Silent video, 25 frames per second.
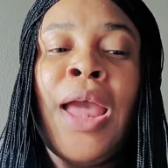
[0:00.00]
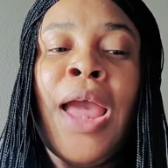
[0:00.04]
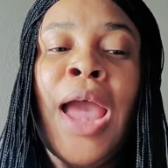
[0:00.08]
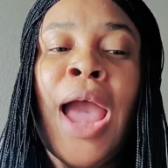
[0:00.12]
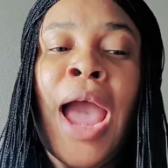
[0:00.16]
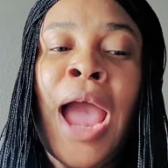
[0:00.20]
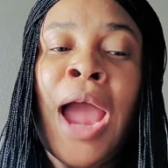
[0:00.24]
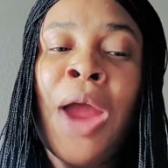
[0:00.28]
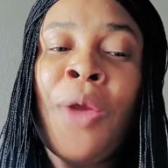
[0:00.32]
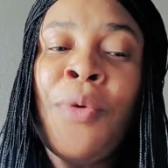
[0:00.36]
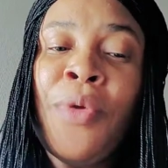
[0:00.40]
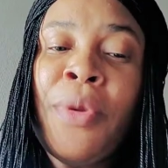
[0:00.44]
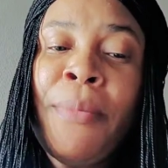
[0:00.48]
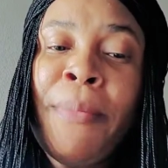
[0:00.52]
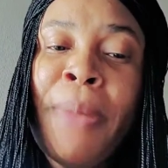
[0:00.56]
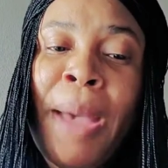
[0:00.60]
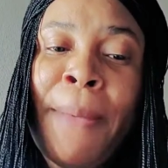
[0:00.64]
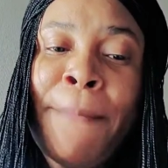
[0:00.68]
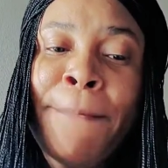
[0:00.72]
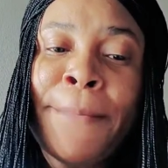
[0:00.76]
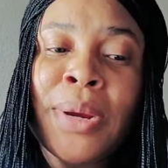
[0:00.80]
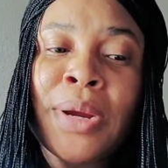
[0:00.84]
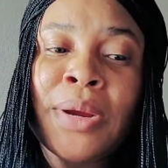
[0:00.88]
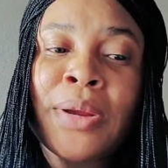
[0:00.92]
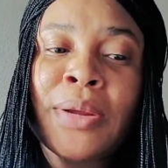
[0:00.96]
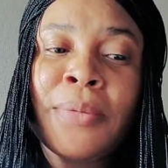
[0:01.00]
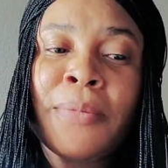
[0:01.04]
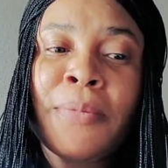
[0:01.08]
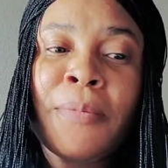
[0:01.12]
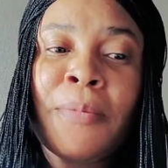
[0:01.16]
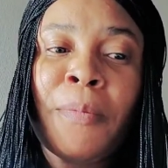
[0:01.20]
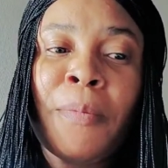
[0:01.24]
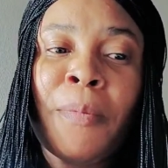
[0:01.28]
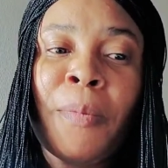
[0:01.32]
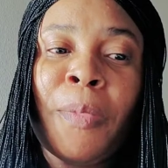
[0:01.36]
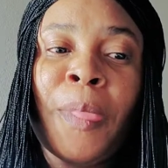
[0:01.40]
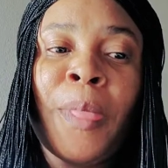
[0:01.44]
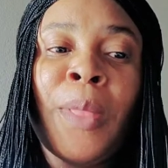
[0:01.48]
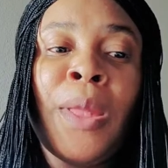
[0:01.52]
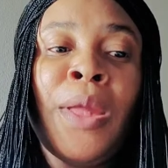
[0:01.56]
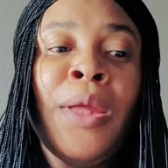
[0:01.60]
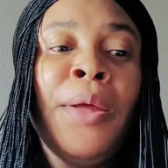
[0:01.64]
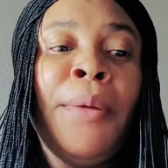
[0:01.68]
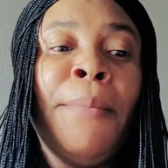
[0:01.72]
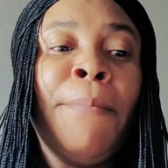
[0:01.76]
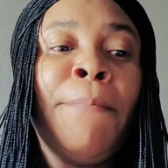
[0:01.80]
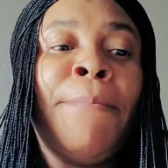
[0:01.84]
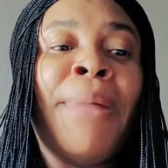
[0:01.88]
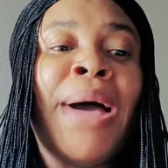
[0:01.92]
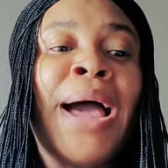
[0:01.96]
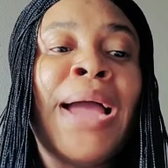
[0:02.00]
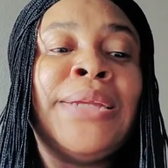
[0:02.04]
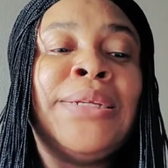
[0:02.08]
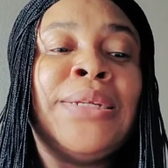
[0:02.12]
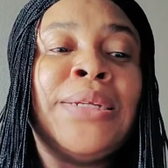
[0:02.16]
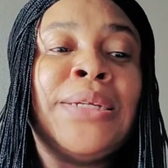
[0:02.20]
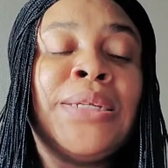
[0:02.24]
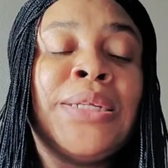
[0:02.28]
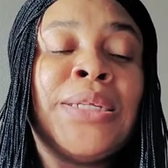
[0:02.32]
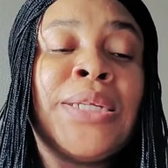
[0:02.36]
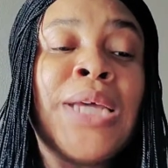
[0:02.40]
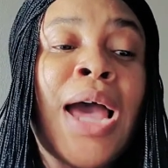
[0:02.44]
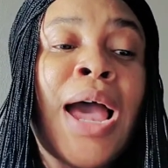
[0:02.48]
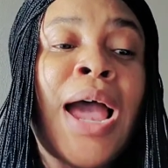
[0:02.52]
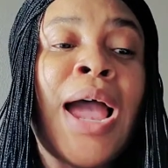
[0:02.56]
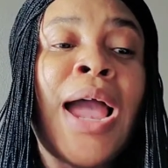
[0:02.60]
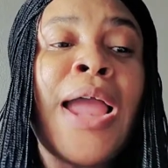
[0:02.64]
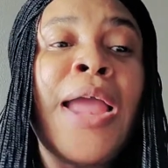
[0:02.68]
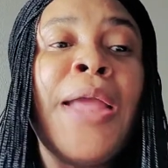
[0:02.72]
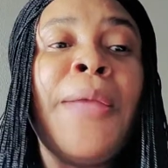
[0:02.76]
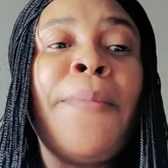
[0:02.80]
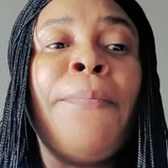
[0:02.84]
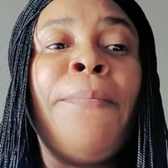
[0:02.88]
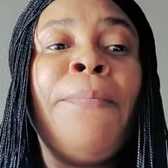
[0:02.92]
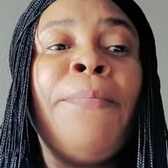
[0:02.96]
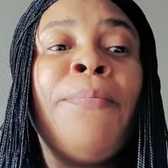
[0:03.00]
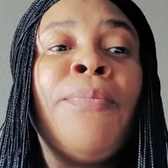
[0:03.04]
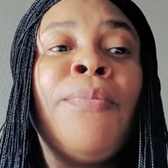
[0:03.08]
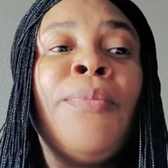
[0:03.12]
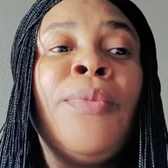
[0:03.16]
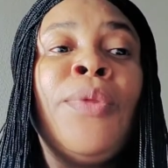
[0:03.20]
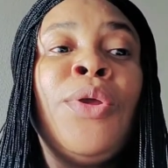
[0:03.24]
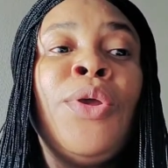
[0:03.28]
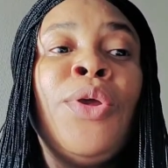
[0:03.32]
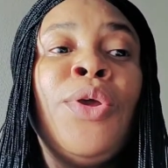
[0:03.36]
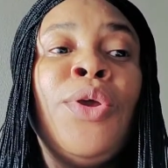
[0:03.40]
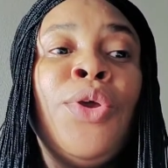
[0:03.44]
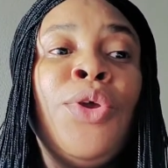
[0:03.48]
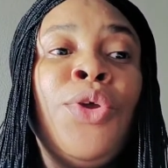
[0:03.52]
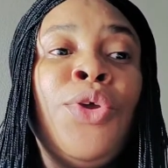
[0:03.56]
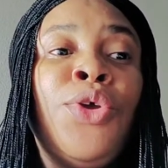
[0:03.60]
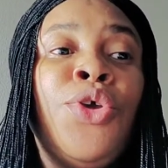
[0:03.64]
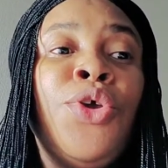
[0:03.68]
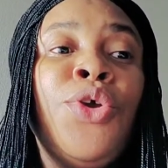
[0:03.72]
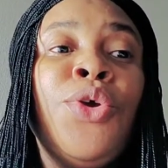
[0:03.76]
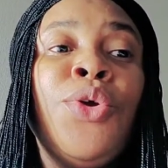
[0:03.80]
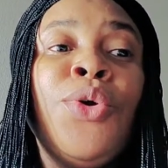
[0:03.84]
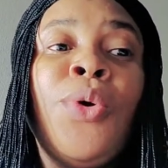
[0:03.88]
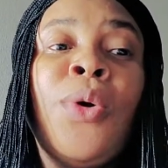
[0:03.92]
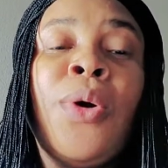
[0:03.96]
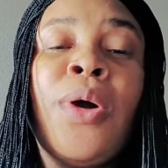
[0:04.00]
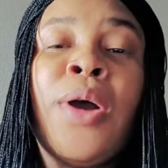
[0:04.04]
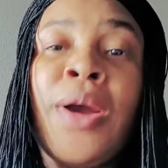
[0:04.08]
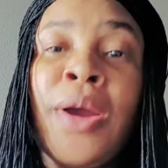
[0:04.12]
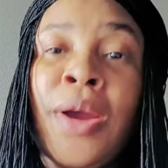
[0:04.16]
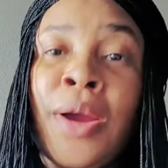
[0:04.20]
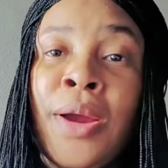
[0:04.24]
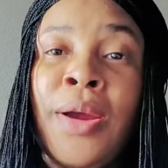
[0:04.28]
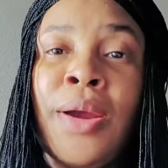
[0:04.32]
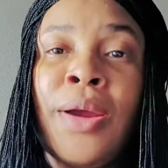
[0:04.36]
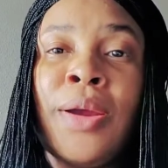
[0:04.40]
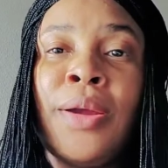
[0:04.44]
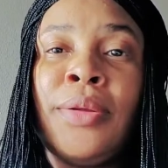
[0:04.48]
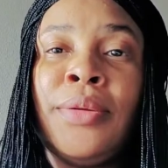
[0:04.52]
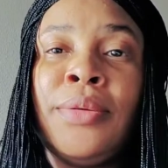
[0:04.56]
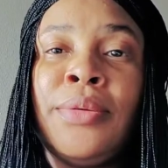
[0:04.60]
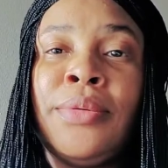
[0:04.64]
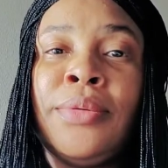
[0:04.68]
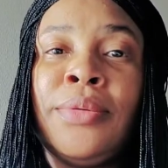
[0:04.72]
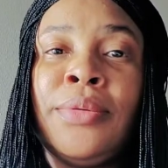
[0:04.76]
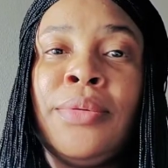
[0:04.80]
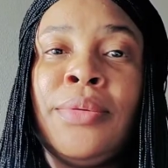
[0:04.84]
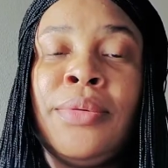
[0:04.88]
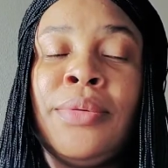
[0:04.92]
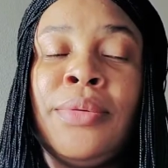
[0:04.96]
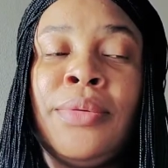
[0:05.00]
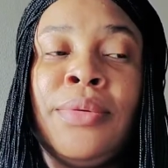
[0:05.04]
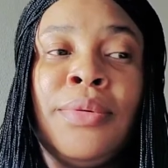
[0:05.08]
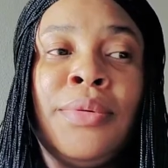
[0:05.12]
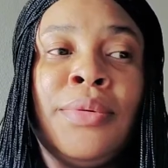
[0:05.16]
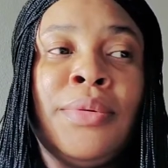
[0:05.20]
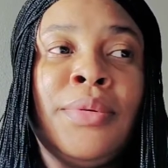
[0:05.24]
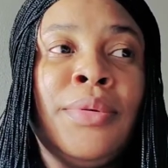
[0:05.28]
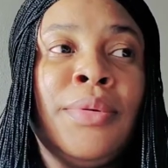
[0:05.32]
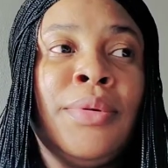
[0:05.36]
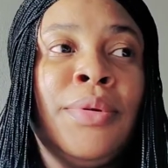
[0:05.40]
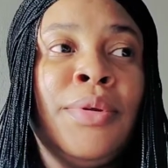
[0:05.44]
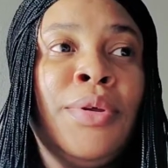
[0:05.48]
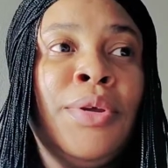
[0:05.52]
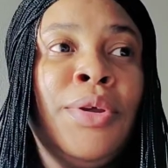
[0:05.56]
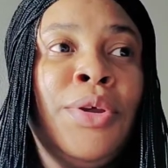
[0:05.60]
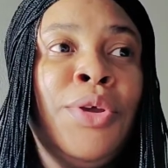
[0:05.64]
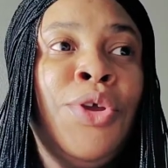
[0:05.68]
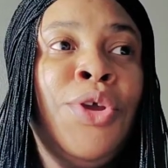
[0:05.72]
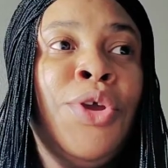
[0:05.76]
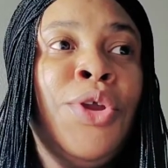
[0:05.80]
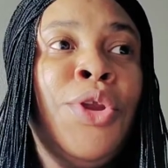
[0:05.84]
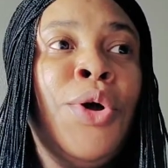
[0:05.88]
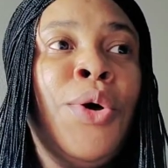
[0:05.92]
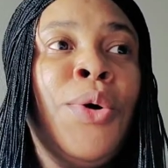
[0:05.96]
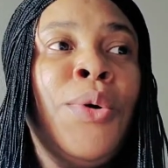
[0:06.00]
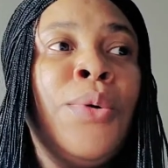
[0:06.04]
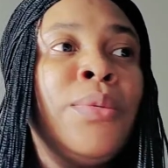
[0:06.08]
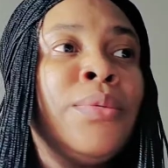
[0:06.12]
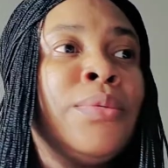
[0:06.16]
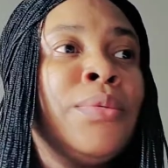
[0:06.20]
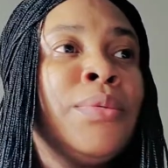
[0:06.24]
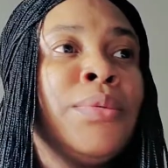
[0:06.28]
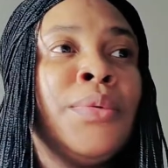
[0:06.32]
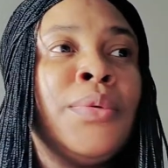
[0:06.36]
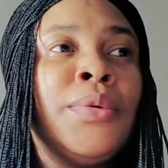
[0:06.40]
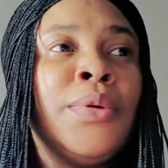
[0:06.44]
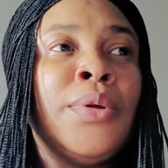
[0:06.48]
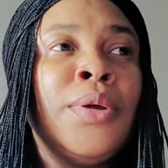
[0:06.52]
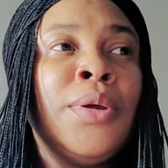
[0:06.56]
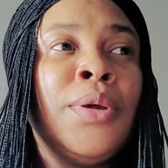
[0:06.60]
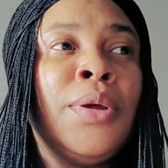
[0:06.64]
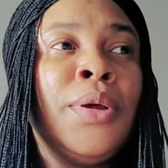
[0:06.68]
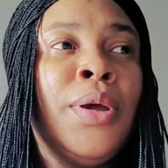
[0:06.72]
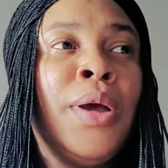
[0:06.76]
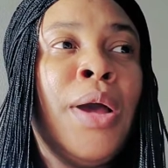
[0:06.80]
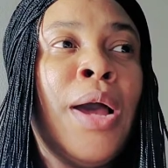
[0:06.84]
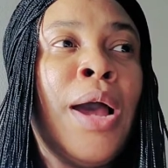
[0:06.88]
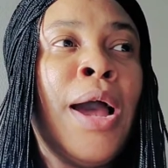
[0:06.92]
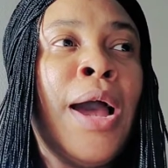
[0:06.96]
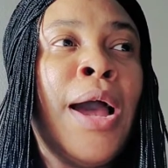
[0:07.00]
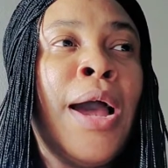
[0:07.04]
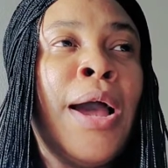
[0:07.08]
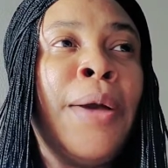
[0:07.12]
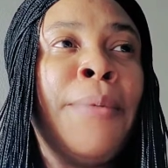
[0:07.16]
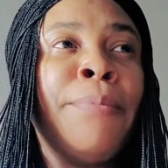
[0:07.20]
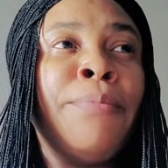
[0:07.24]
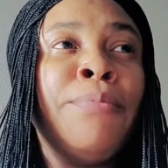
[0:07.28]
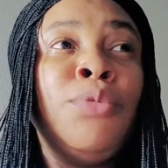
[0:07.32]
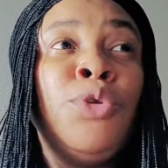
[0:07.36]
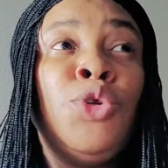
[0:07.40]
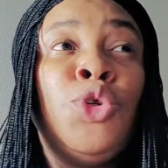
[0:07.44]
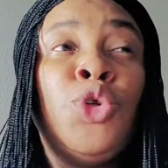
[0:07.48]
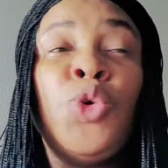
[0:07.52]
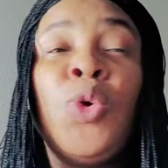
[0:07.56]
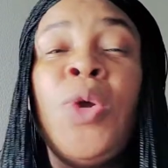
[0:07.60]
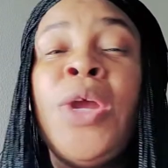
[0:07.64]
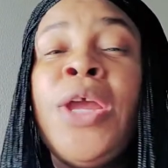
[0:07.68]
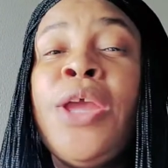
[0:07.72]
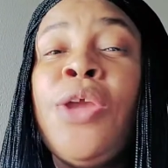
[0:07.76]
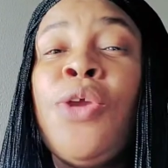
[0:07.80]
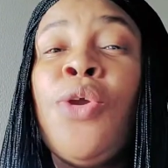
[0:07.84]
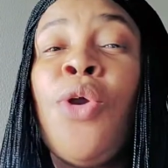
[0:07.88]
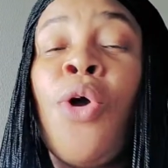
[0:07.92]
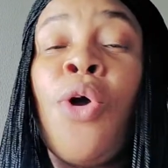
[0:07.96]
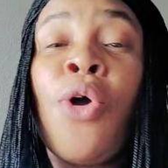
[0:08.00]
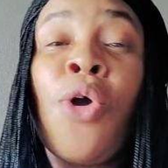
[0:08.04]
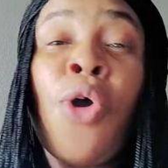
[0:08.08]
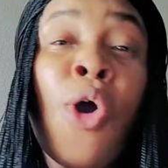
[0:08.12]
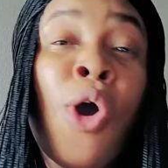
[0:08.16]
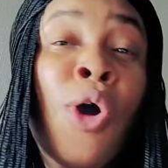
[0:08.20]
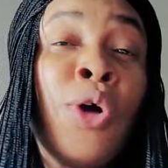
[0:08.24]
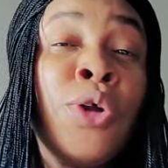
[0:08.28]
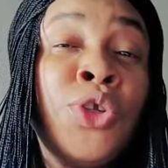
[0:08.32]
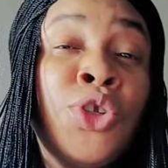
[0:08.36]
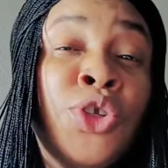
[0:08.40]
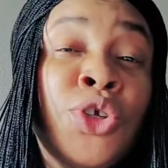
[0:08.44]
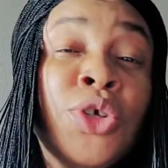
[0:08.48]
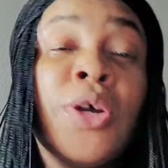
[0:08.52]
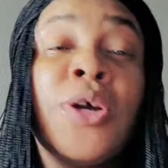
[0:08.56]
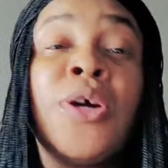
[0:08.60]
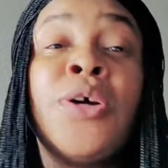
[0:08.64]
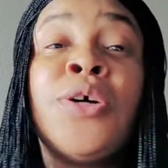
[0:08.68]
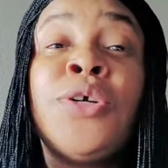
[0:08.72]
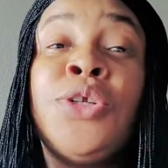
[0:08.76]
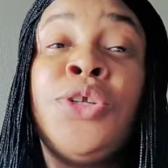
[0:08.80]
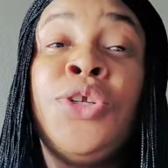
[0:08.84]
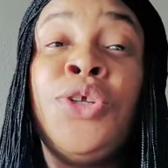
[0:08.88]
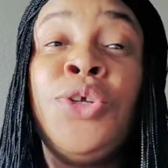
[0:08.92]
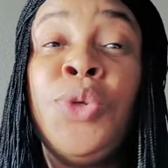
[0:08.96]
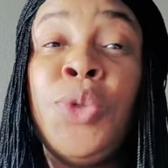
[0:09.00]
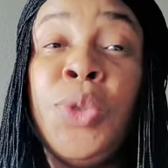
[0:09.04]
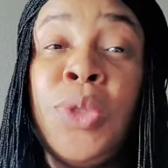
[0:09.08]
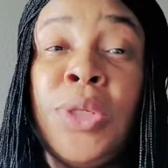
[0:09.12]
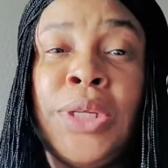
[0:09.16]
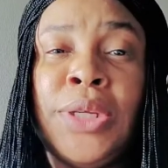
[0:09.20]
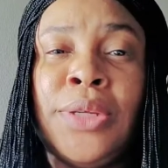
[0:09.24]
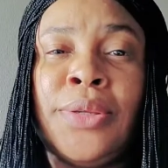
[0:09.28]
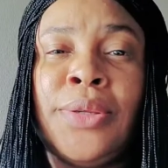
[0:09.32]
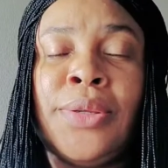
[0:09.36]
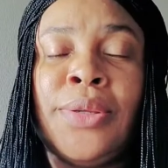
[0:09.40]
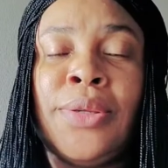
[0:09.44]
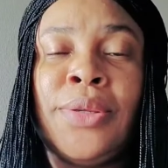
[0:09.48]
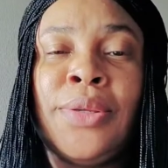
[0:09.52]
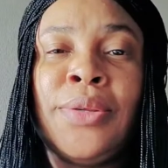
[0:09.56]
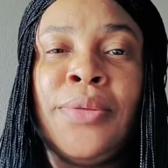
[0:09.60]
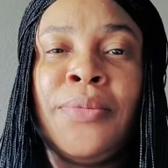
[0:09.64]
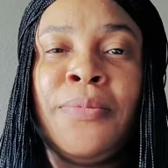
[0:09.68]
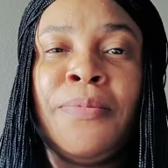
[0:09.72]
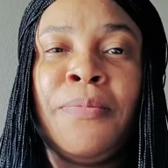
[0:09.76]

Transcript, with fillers: And remember, by the time you are, you know, um, doing your conjugal duties